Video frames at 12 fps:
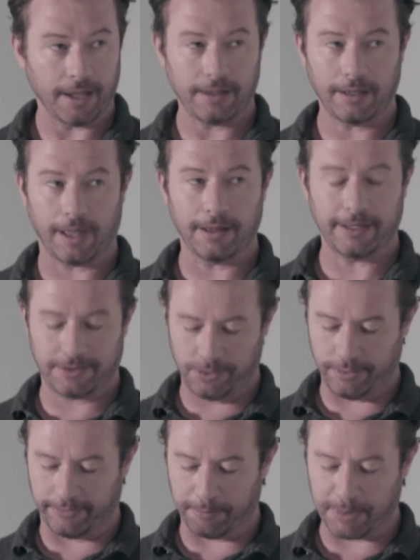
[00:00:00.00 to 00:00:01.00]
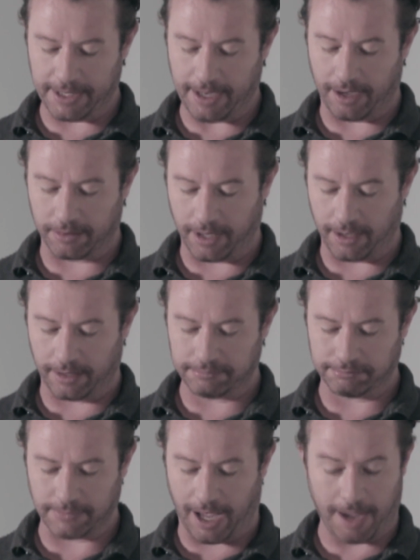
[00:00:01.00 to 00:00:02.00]
I like 2 of them, but yeah,
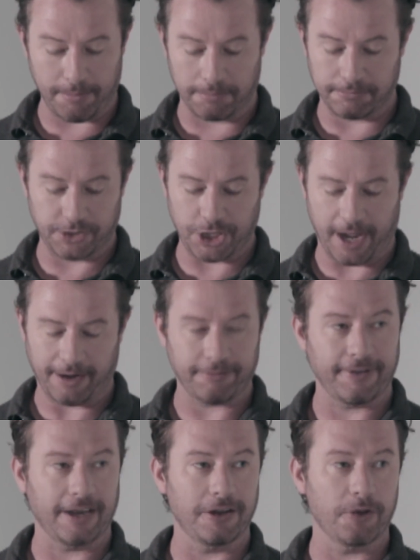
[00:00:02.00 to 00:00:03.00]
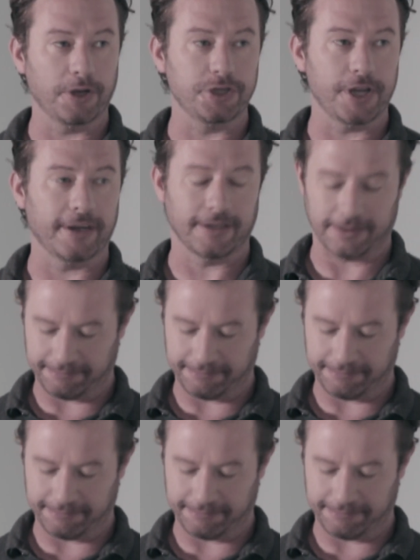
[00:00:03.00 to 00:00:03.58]
I'm a giant fan of Known Agenda.